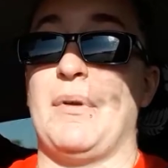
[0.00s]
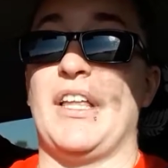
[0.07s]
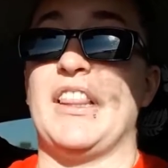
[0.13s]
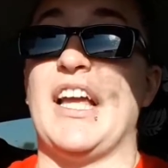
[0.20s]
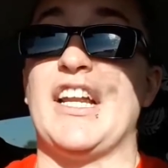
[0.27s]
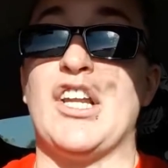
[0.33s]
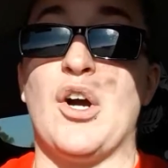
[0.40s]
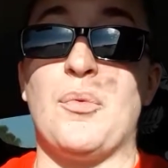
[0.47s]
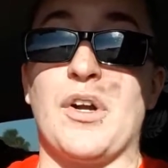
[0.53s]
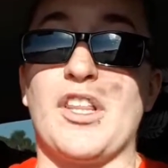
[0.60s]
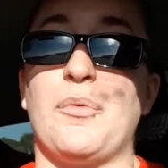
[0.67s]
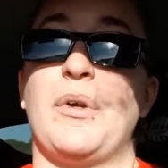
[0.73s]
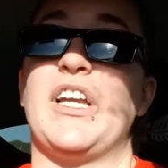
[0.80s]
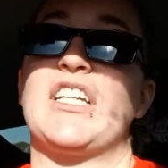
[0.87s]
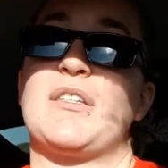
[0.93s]
they know where the
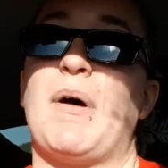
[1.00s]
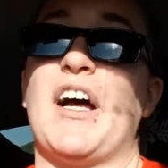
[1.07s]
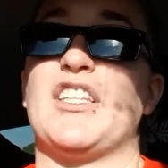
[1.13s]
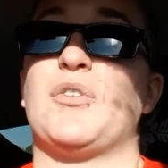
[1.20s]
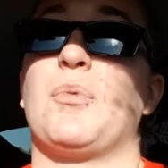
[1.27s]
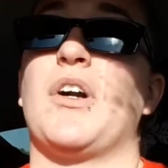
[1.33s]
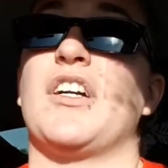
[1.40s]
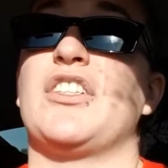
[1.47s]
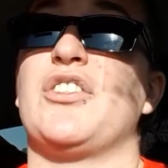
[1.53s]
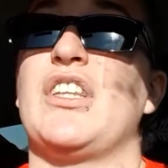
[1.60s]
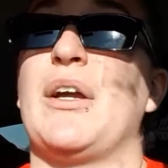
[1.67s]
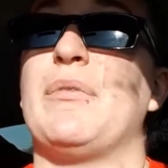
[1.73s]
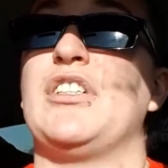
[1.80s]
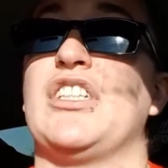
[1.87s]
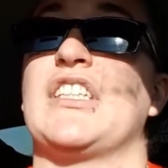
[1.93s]
weak spots were, so
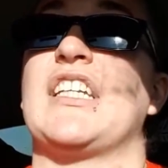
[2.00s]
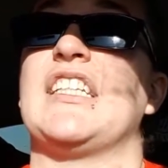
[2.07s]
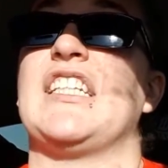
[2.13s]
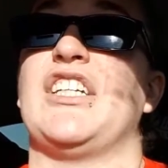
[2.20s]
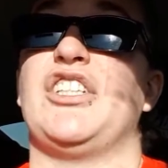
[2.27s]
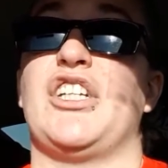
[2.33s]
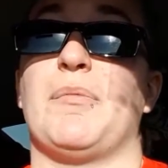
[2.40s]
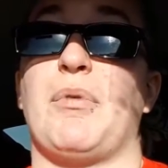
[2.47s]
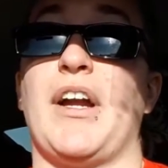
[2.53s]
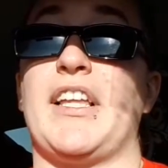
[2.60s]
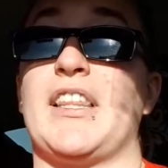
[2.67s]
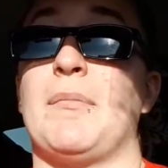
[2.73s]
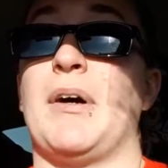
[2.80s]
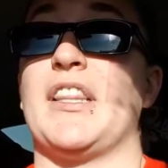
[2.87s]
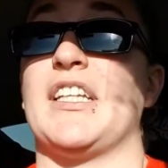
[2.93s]
they would just continue to break
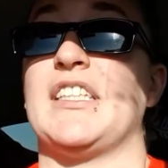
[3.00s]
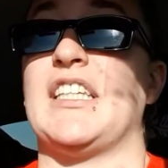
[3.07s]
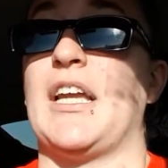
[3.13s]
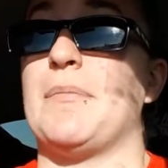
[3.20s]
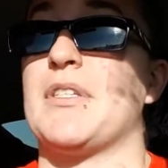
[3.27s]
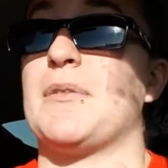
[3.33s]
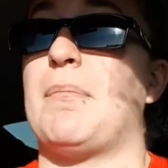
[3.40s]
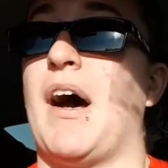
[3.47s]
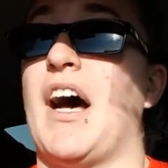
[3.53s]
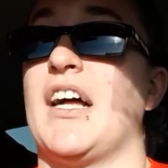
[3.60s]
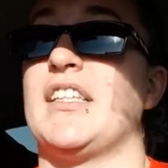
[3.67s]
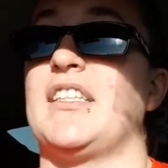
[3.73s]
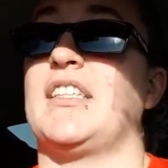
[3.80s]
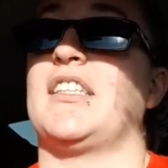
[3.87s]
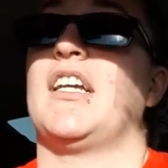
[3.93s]
them on the same
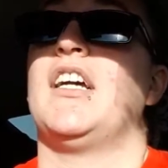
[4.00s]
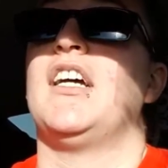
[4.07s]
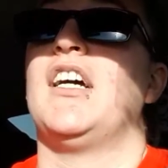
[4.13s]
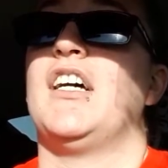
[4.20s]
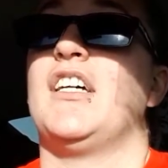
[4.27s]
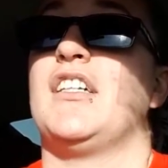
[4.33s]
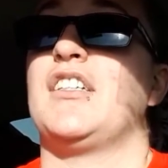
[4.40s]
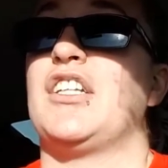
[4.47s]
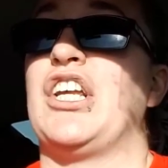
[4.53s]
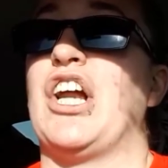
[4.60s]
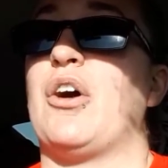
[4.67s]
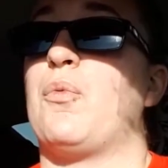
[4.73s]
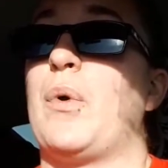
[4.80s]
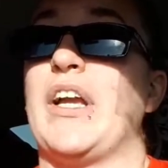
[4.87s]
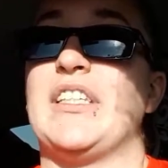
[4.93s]
spots, you
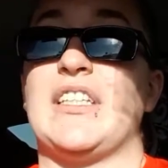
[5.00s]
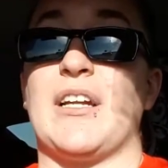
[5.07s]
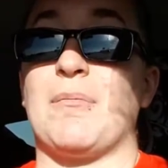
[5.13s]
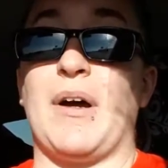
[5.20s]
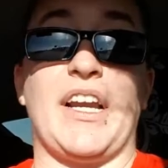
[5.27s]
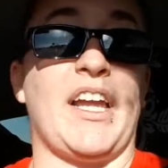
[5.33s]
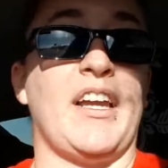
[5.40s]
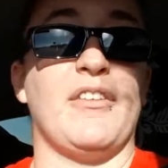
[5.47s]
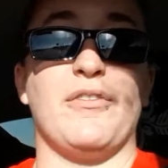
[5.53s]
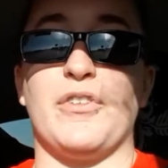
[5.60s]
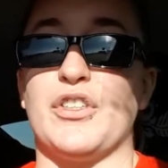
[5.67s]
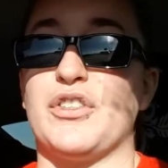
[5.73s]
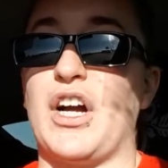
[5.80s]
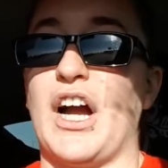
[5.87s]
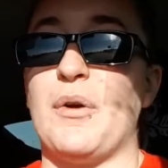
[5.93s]
know, wasting money for
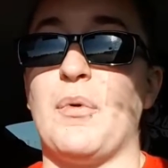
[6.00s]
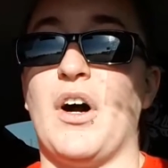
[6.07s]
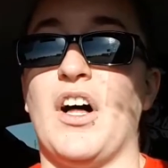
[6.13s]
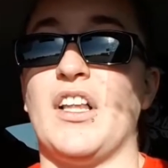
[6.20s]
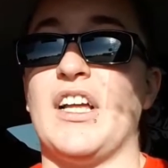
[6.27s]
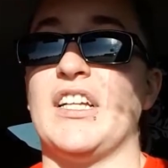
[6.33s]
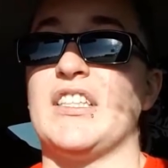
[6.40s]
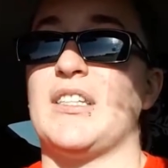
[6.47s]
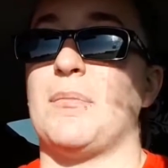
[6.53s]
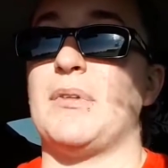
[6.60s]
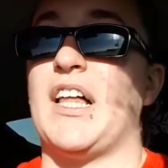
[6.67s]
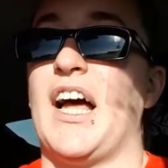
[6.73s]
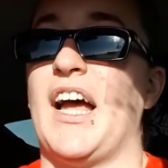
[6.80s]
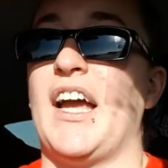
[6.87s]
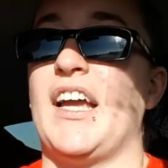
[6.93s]
drywall and
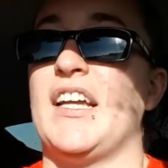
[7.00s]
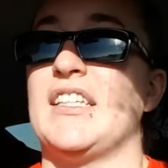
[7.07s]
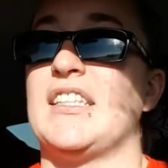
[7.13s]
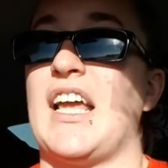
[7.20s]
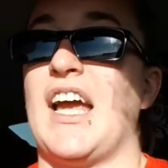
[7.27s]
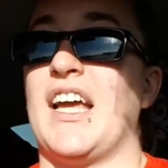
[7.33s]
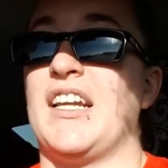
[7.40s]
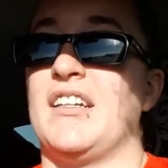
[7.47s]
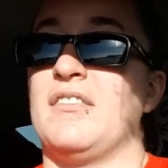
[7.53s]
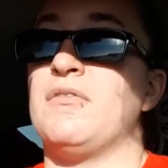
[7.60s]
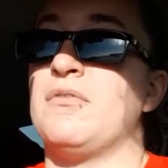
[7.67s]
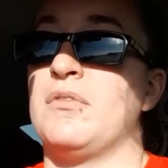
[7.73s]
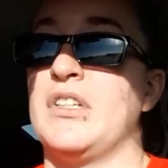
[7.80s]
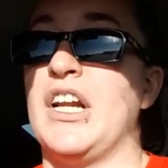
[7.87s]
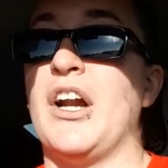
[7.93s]
supplies,
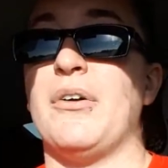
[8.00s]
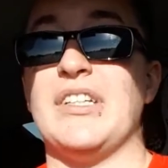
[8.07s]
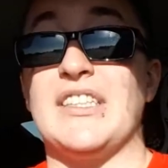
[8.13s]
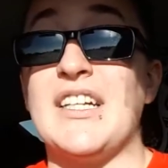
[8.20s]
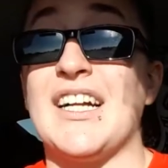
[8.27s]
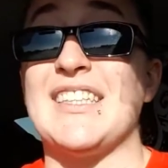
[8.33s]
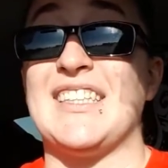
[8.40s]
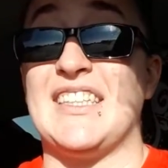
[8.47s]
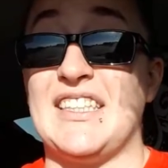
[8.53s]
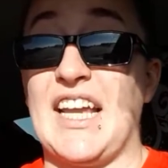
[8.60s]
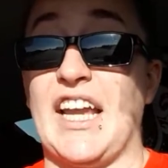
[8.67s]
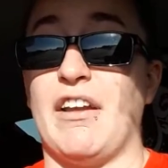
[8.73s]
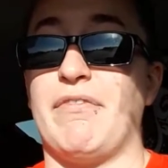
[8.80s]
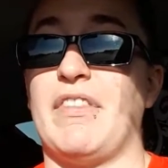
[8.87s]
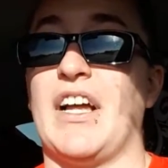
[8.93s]
and, you know, it's not
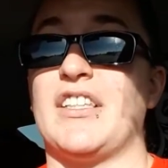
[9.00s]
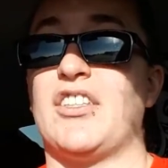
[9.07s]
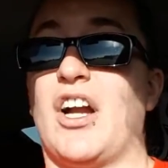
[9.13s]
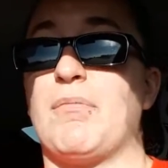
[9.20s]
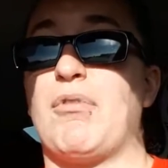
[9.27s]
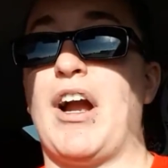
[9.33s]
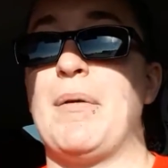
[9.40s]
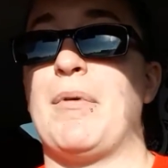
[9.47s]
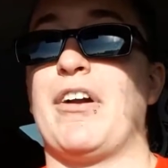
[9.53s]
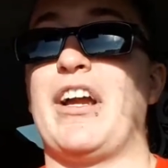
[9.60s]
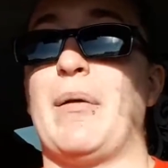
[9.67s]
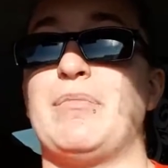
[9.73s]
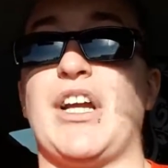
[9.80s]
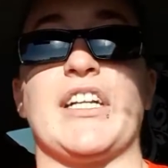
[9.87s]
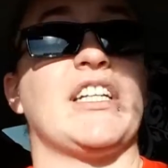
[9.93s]
safe. That's our primary
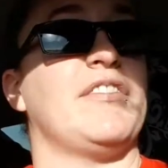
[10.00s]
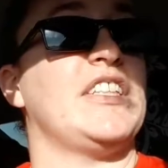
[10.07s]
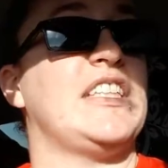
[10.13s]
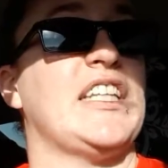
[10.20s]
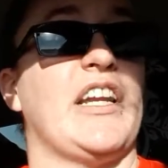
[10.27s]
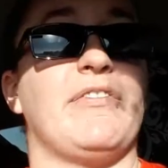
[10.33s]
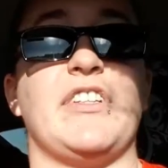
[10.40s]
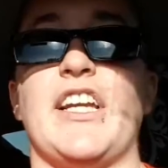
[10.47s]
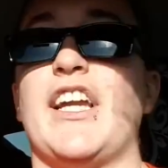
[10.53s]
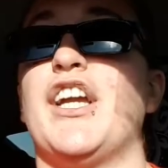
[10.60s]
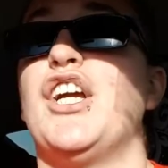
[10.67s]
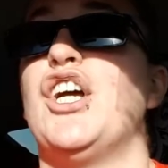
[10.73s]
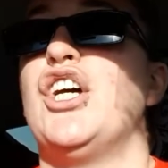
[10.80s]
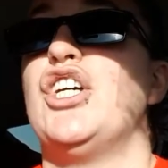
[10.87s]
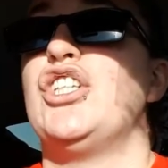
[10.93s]
objective, is safety.
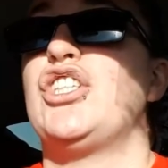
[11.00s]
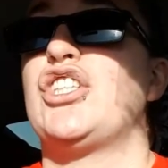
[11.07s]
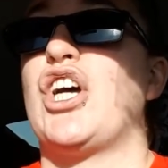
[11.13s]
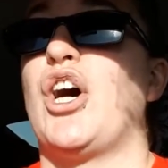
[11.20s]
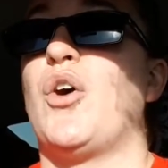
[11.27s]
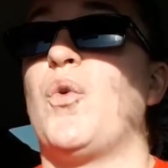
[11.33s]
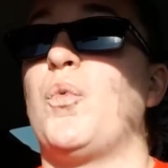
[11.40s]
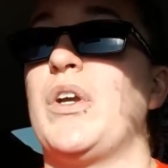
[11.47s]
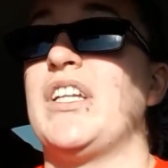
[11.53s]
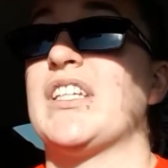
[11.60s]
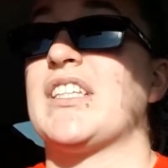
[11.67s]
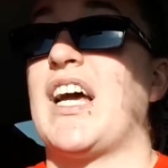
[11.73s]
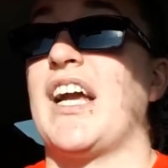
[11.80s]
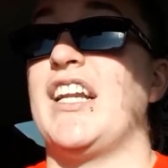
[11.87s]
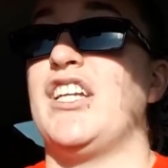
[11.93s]
So we
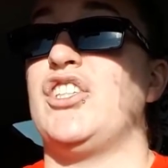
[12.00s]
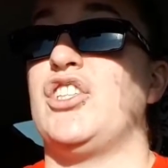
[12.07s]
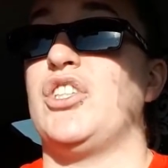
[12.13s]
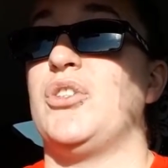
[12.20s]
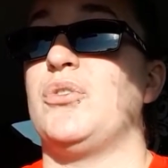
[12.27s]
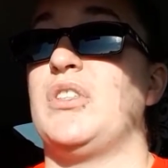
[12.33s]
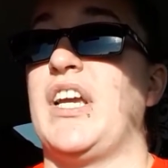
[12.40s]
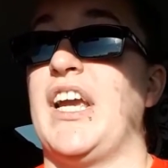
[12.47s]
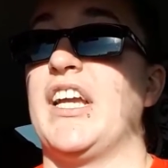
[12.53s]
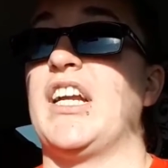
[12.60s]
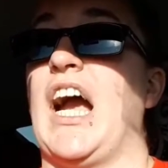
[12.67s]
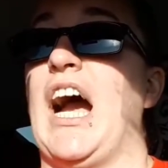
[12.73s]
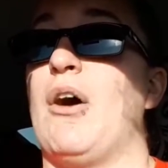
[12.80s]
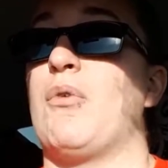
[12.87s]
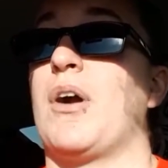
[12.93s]
decided to take
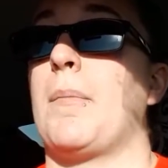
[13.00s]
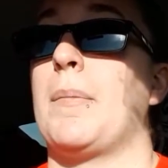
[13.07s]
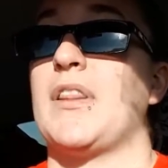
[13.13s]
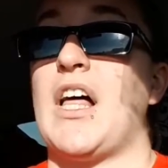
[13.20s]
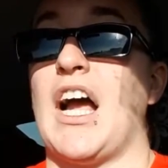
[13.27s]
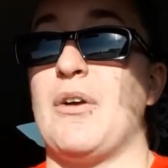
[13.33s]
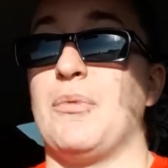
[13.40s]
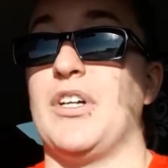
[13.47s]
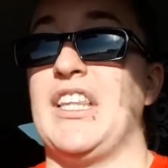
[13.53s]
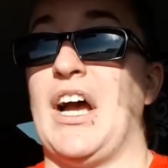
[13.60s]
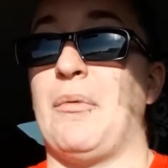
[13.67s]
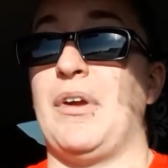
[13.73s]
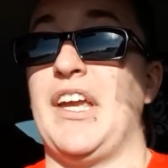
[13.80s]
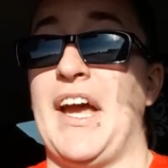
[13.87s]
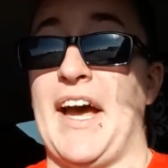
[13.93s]
our plywood
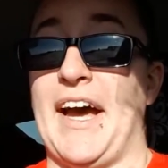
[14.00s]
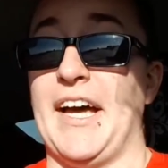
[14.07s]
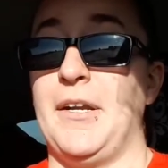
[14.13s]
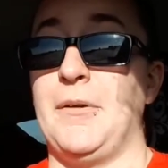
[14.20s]
that we had